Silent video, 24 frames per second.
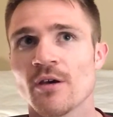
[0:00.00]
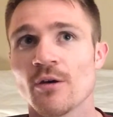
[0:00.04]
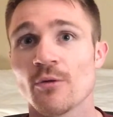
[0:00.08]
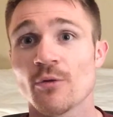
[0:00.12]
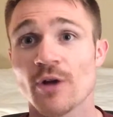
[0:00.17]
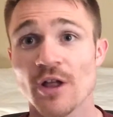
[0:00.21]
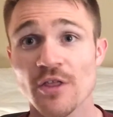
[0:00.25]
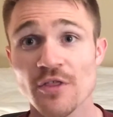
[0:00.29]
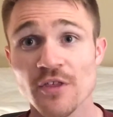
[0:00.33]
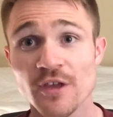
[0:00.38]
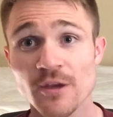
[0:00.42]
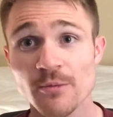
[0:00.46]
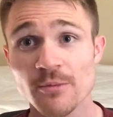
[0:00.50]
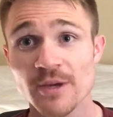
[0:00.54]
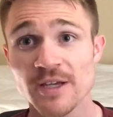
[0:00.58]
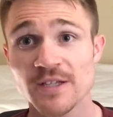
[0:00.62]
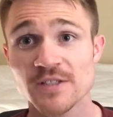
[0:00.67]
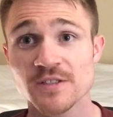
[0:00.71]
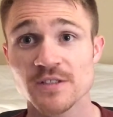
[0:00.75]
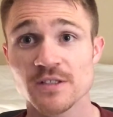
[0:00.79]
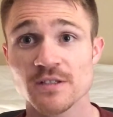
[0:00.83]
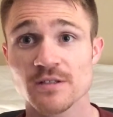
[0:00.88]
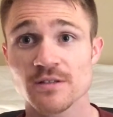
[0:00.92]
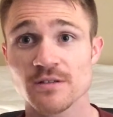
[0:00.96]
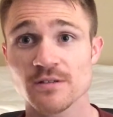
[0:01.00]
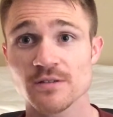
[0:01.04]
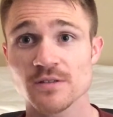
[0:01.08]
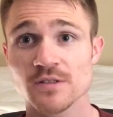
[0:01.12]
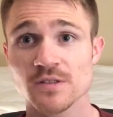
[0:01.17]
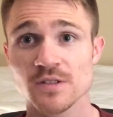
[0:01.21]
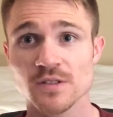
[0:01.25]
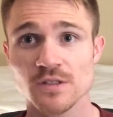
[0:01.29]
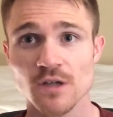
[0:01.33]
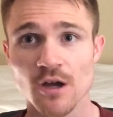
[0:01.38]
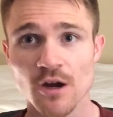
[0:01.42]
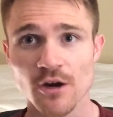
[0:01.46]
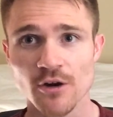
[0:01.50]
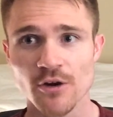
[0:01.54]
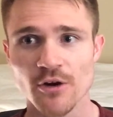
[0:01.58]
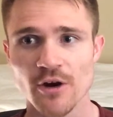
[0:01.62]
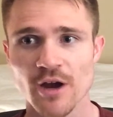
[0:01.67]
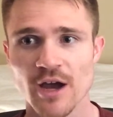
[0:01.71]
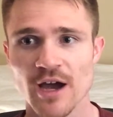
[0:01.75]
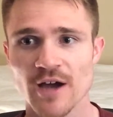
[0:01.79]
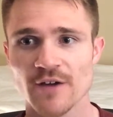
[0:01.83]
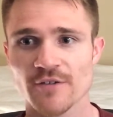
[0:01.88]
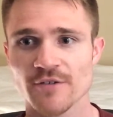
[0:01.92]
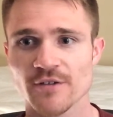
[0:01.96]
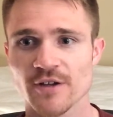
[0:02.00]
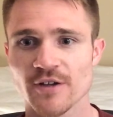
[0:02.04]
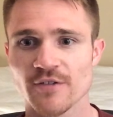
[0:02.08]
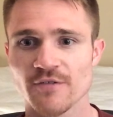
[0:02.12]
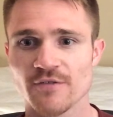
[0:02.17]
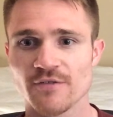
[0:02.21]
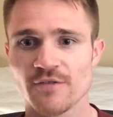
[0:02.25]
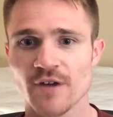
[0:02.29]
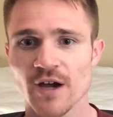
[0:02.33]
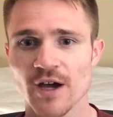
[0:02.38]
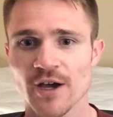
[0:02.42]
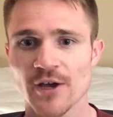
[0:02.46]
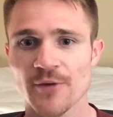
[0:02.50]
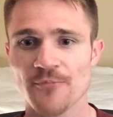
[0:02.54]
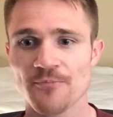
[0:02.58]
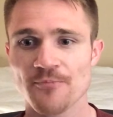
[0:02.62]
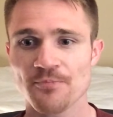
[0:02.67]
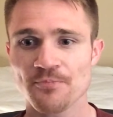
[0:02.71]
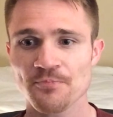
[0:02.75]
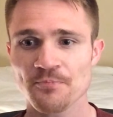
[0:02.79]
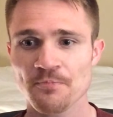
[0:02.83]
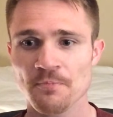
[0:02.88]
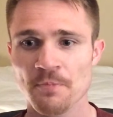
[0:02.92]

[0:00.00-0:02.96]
I think makes it StarCraft and fun